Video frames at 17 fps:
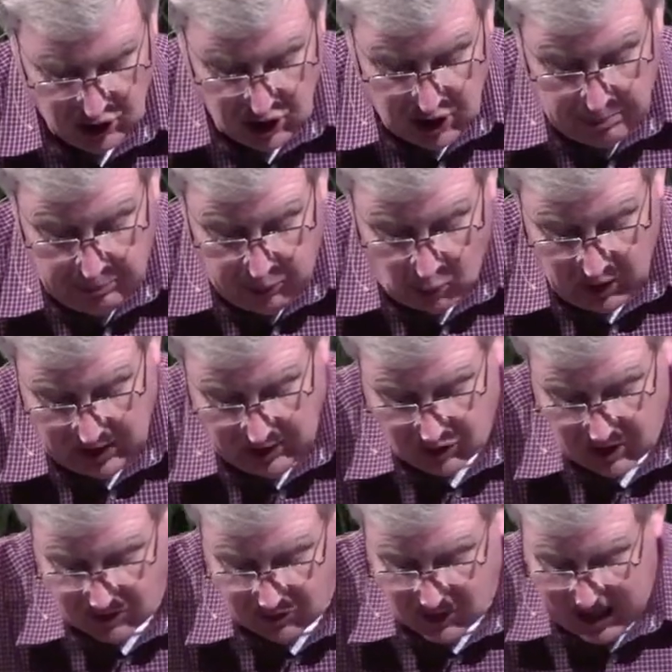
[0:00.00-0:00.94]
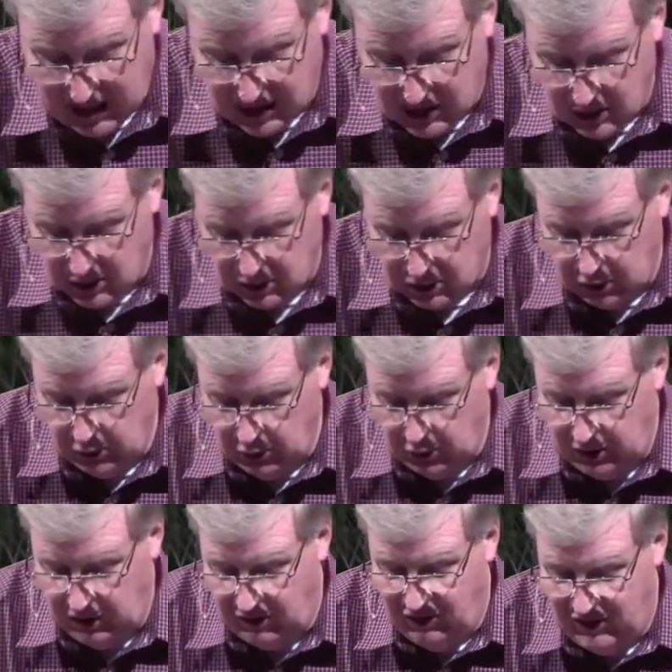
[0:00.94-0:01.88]
the point that they
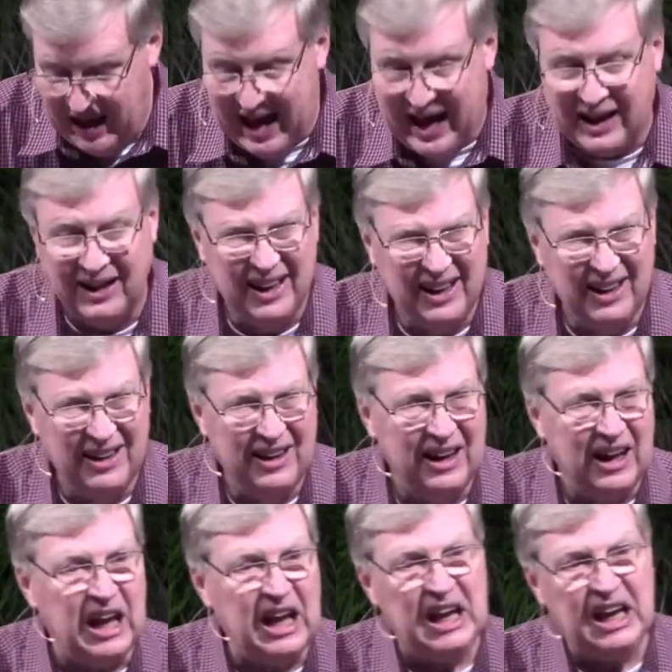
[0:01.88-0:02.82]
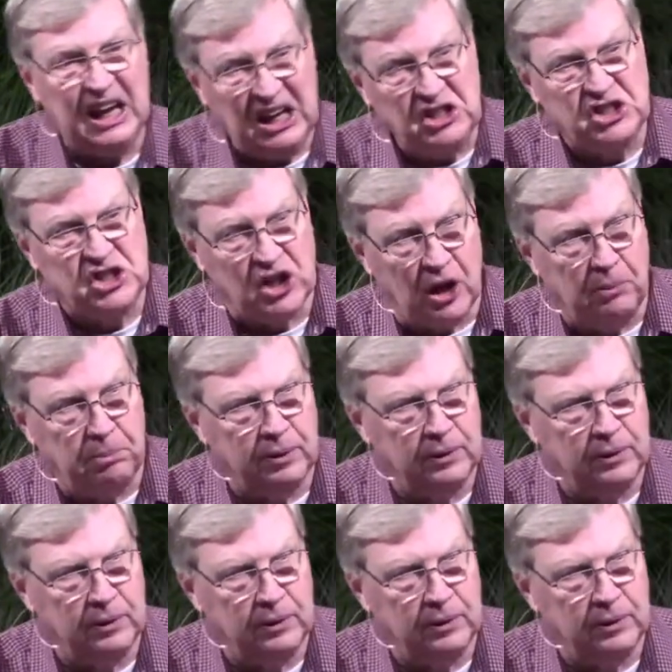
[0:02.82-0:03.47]
concluded that Egypt,